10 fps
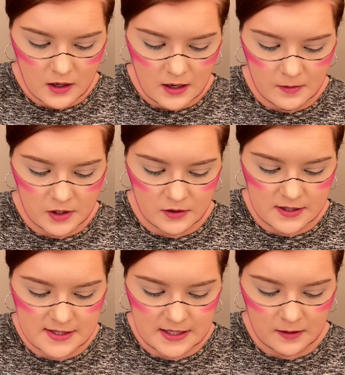I'm gonna do
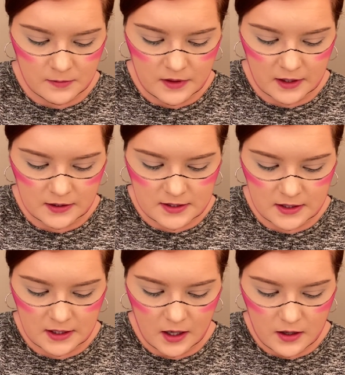the same thing to
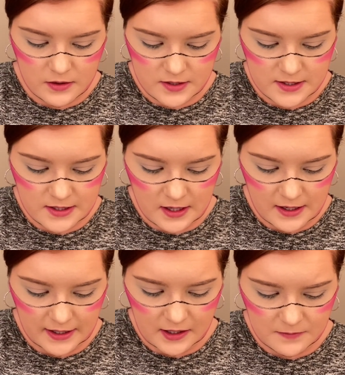the other
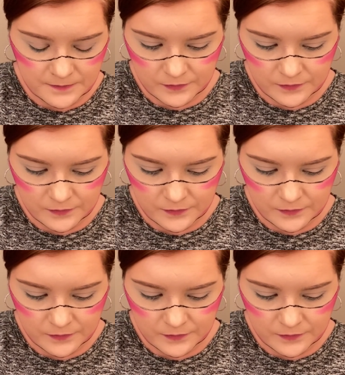side.